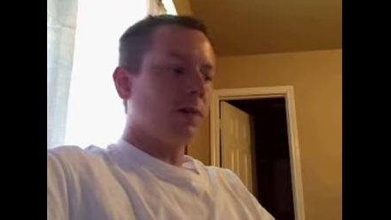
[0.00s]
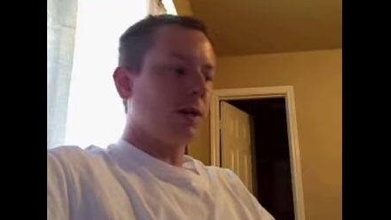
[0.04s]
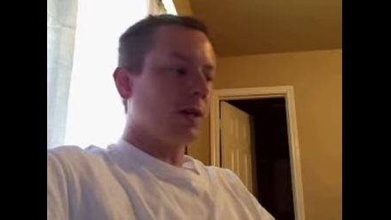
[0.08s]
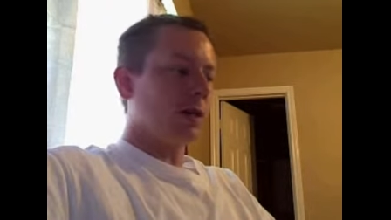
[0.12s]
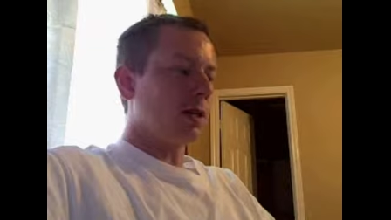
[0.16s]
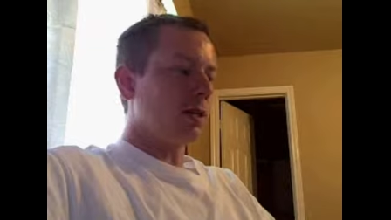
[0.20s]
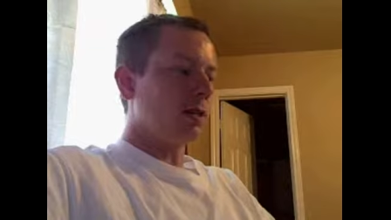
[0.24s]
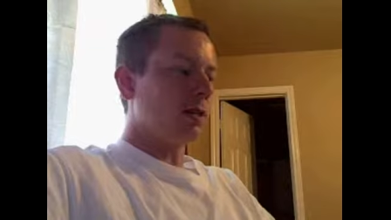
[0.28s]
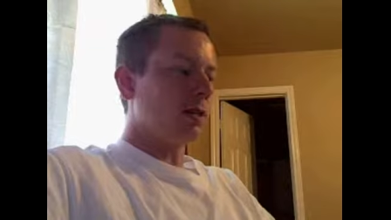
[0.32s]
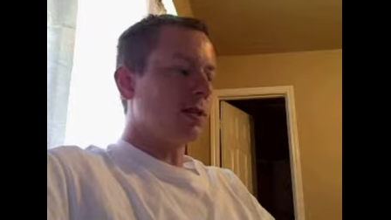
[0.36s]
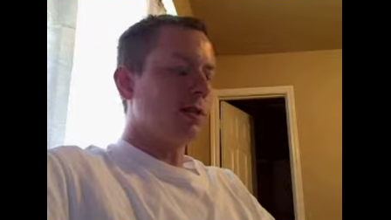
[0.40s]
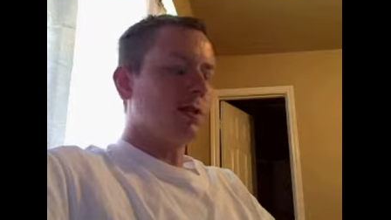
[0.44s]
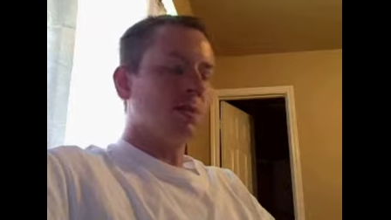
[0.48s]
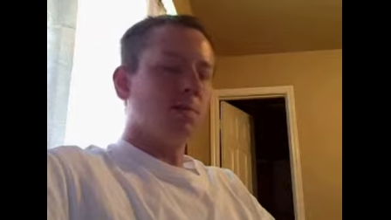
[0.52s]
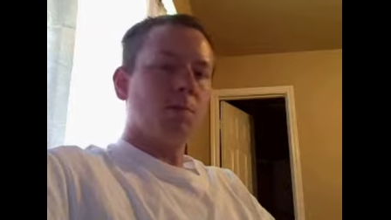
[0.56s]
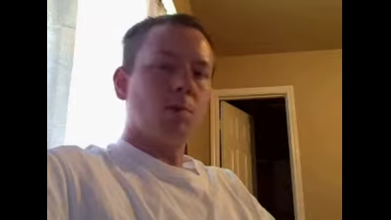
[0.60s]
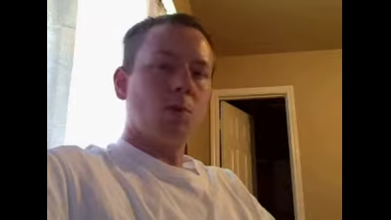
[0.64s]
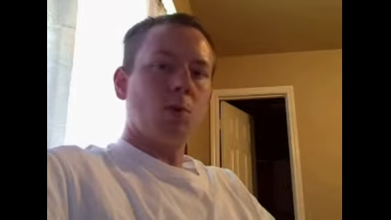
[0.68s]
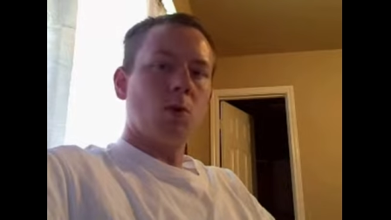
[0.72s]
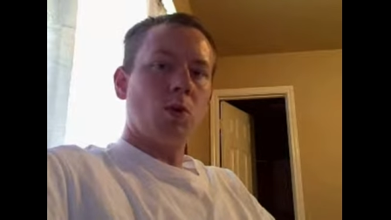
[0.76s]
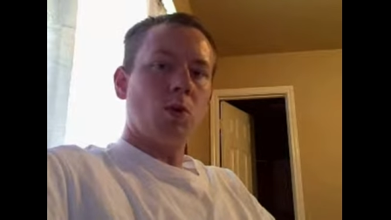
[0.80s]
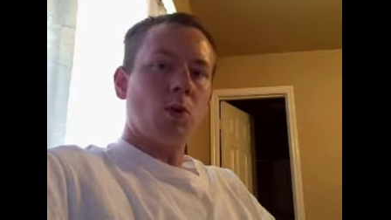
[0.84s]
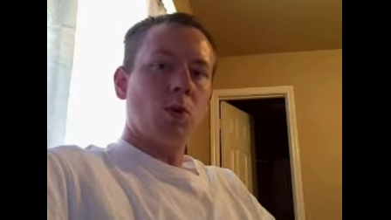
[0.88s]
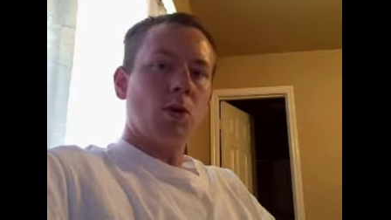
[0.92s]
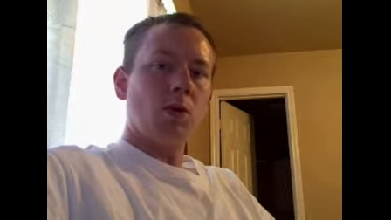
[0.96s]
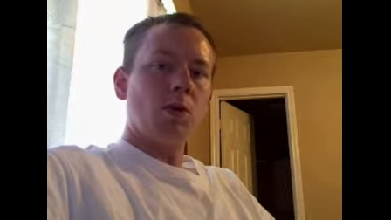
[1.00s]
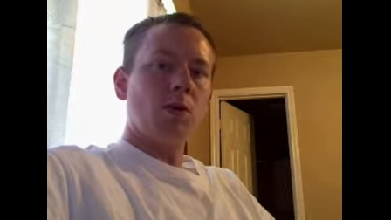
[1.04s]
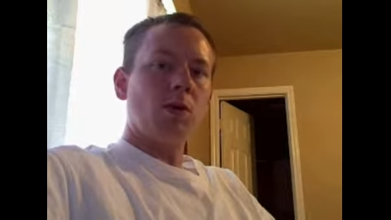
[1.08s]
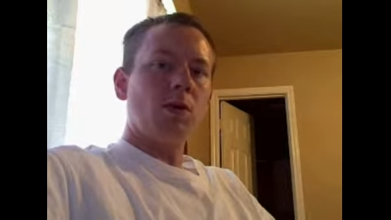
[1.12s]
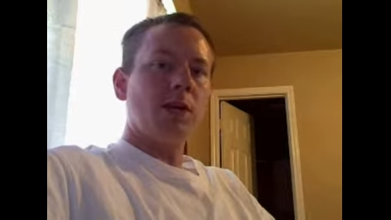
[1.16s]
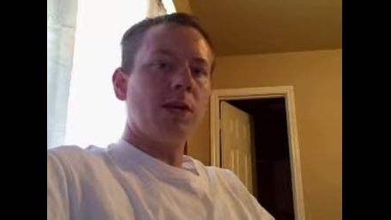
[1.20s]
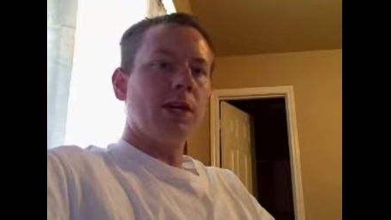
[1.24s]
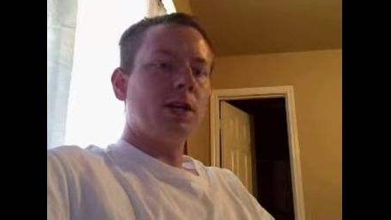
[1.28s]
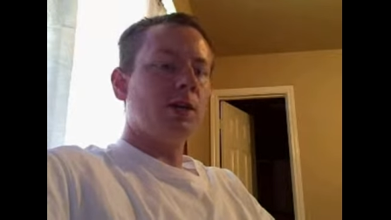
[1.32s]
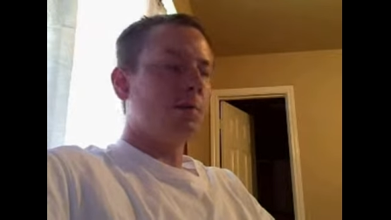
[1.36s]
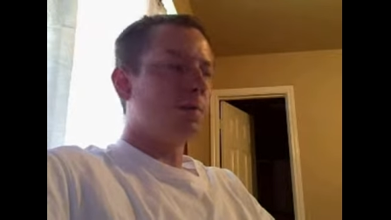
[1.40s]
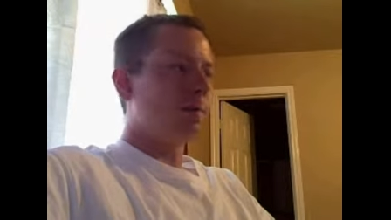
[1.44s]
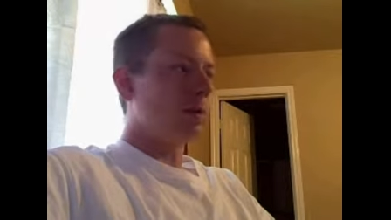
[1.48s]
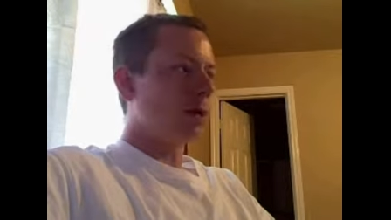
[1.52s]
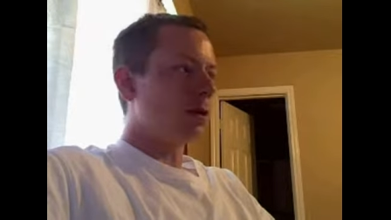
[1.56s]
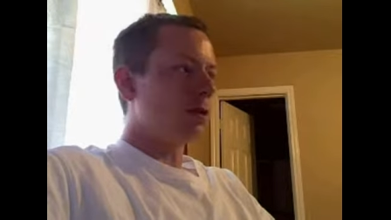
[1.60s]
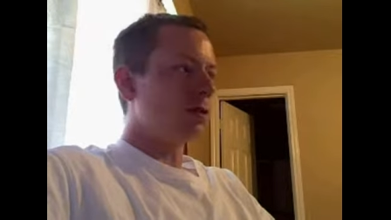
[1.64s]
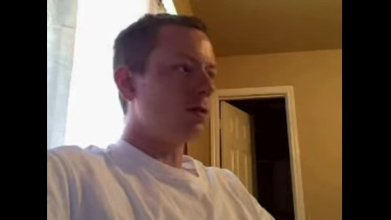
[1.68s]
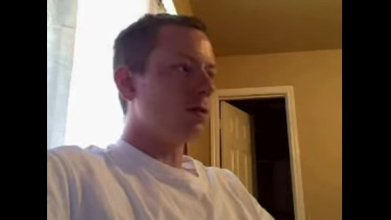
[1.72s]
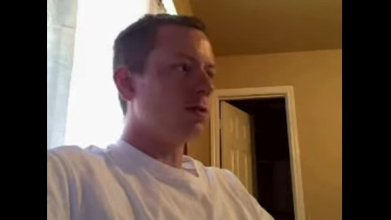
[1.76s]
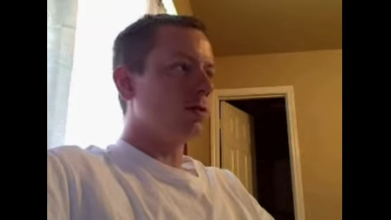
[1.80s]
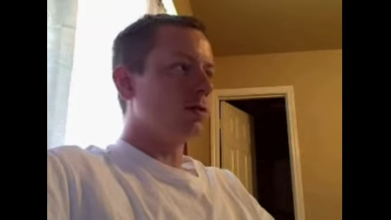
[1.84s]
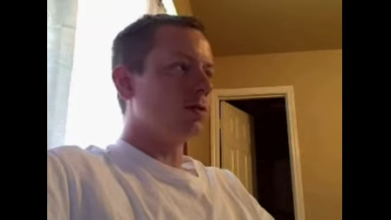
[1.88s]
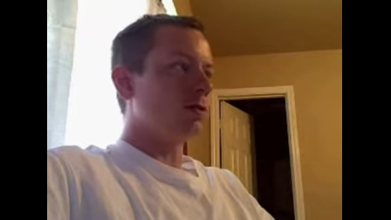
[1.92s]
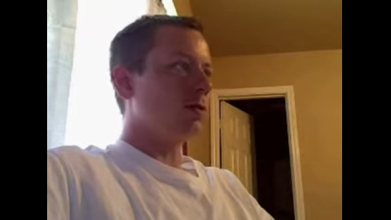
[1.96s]
Because it's a moral and a
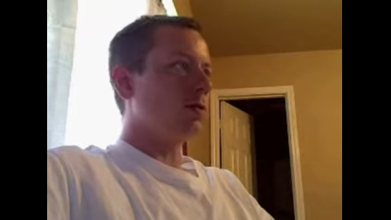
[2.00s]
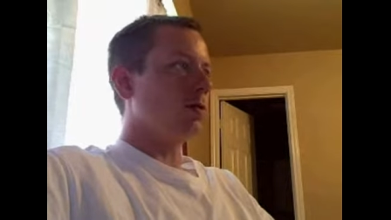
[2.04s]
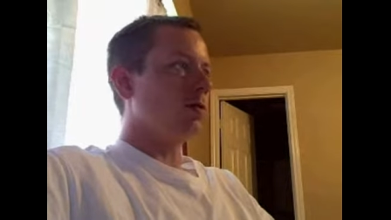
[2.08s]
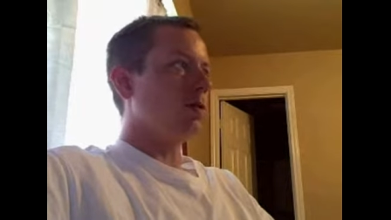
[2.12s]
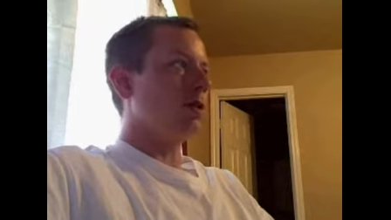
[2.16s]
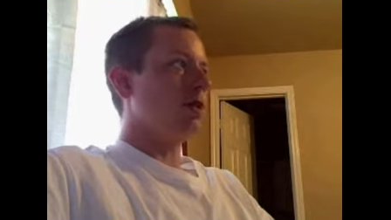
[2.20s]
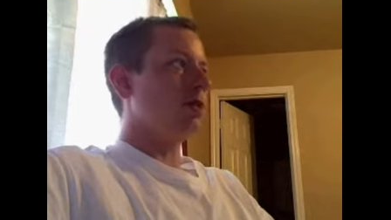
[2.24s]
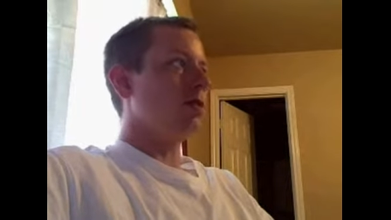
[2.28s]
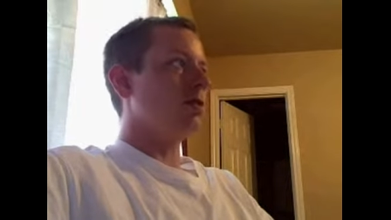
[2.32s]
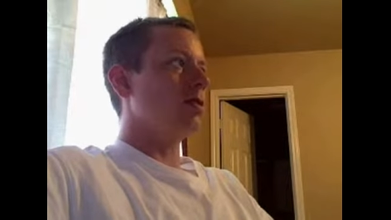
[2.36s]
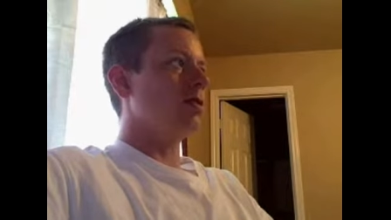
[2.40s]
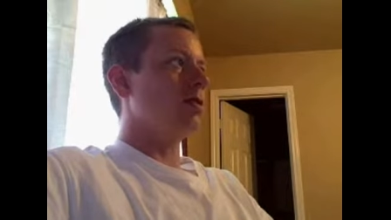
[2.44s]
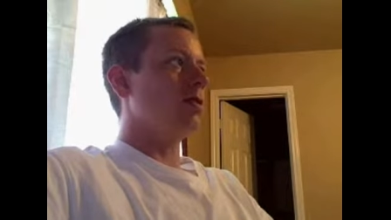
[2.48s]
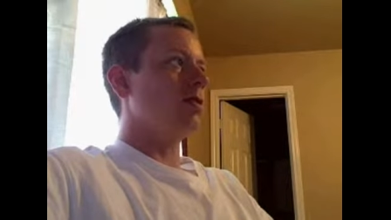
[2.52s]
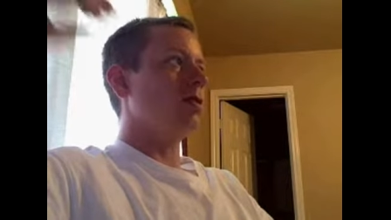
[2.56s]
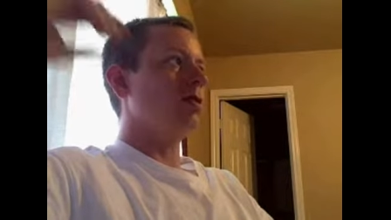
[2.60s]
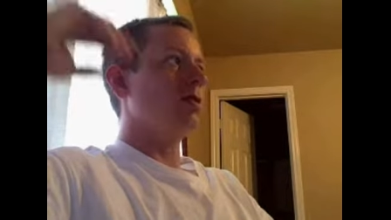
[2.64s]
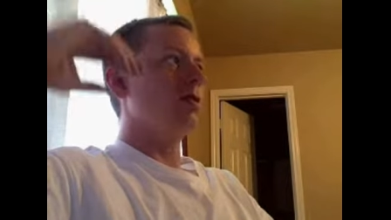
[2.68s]
personal choice